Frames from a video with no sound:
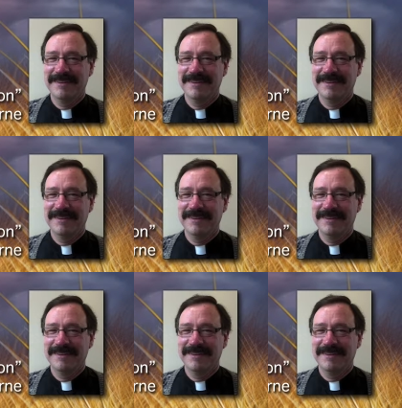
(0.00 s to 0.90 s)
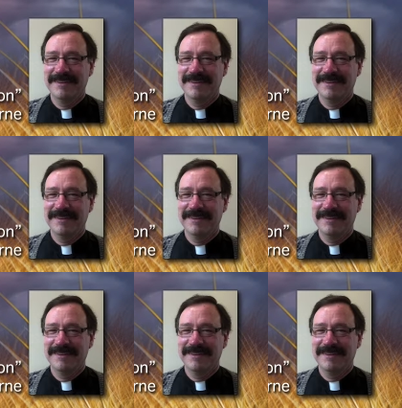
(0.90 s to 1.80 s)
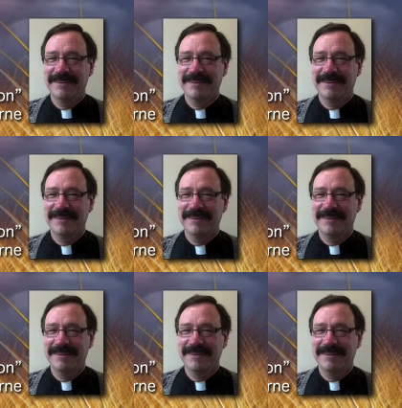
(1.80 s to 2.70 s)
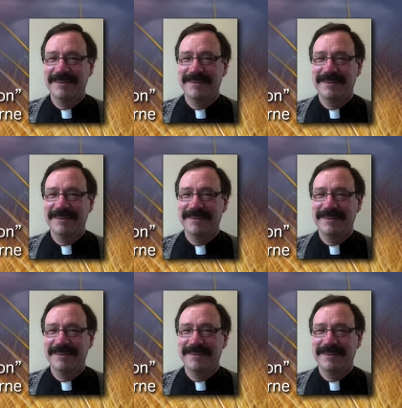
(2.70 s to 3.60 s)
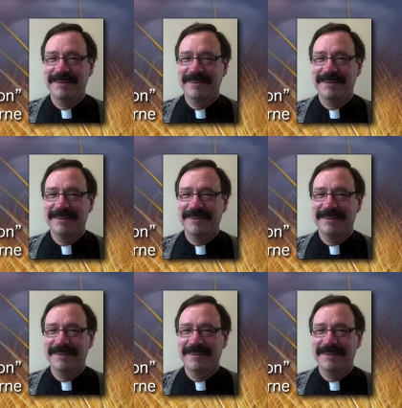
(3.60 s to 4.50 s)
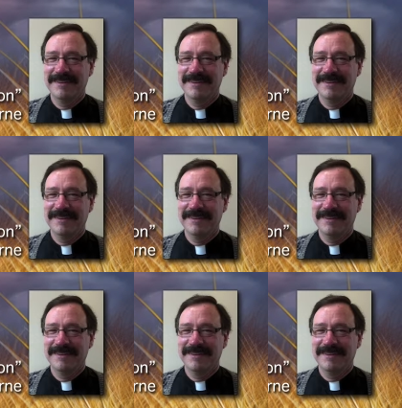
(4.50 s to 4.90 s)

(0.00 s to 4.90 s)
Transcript: (no lip movement)